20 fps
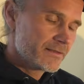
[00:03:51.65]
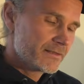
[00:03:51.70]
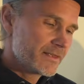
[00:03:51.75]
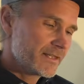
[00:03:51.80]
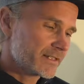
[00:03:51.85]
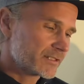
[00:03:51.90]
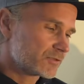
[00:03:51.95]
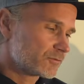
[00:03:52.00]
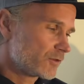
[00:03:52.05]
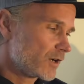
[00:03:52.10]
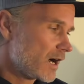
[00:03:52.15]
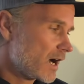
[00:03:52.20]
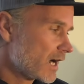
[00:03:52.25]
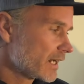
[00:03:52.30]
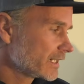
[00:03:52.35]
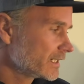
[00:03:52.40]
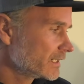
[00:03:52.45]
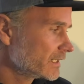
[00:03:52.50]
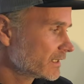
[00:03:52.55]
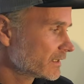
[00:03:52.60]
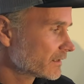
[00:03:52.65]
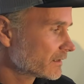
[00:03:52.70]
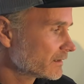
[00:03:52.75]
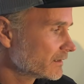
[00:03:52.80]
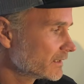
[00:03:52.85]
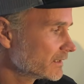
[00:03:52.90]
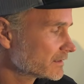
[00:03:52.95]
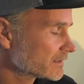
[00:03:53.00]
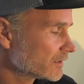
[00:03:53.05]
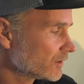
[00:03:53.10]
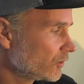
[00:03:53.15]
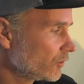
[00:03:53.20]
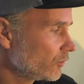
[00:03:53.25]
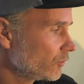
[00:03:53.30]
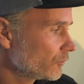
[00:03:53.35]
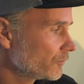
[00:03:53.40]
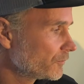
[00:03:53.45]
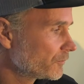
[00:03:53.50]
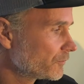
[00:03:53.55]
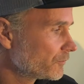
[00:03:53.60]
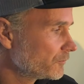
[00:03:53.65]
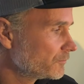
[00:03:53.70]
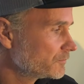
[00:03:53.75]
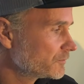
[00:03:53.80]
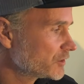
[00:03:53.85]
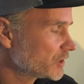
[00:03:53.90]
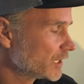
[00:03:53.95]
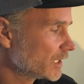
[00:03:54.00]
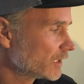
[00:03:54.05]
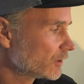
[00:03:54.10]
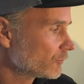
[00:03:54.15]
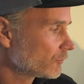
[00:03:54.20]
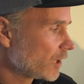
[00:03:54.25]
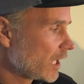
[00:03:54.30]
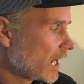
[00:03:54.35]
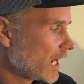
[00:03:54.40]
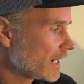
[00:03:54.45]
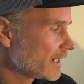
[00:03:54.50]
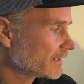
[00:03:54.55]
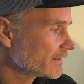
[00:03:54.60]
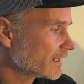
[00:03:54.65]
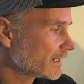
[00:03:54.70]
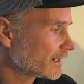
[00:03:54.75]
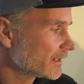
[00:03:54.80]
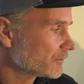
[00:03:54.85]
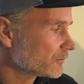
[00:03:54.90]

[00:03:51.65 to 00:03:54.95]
this rock here is an old Ching rock that